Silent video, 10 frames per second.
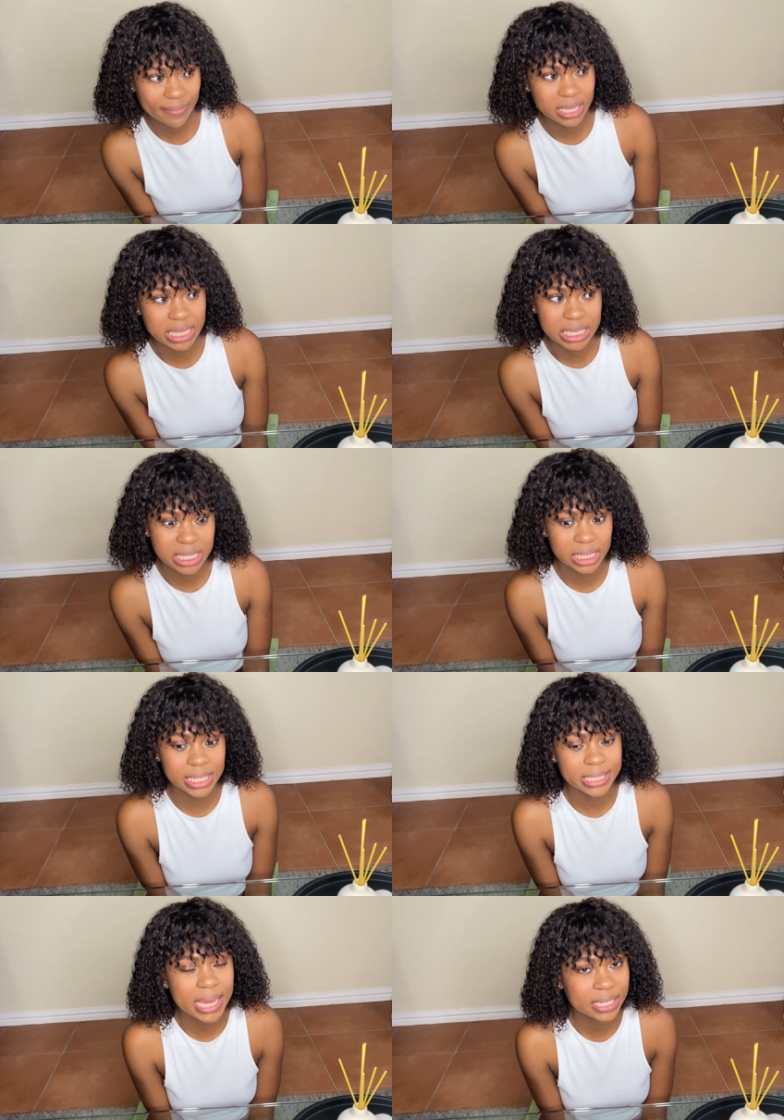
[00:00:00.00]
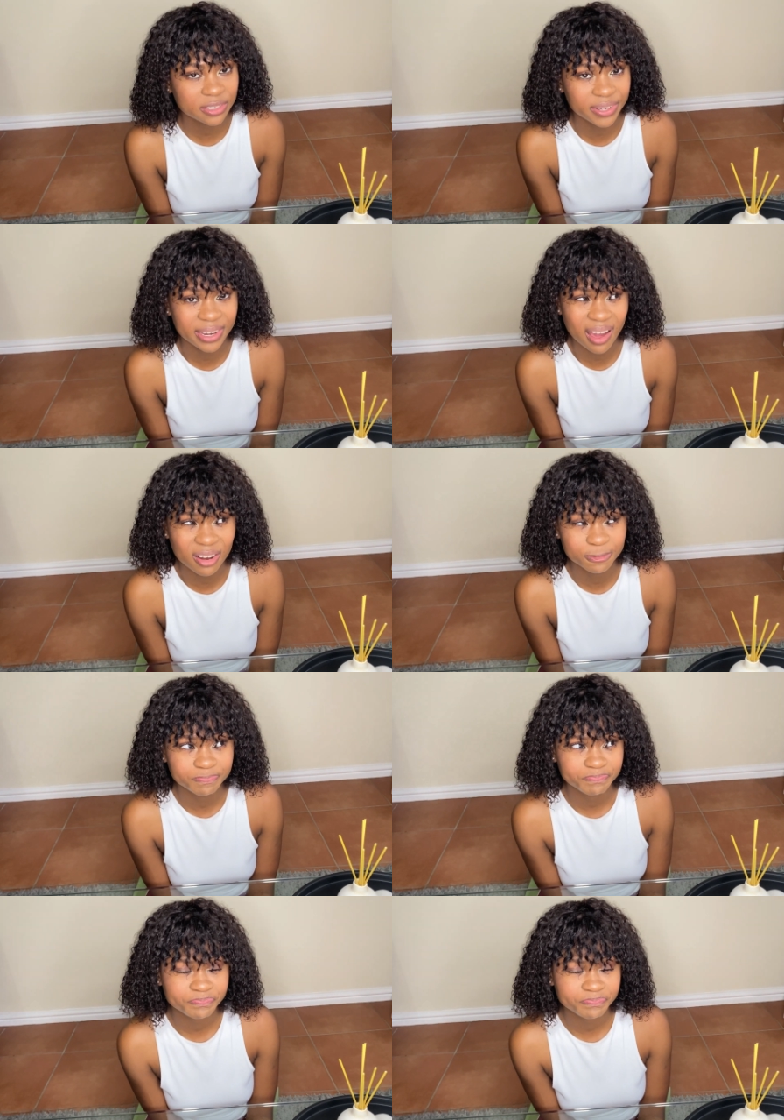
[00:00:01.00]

Everything is still intact even now.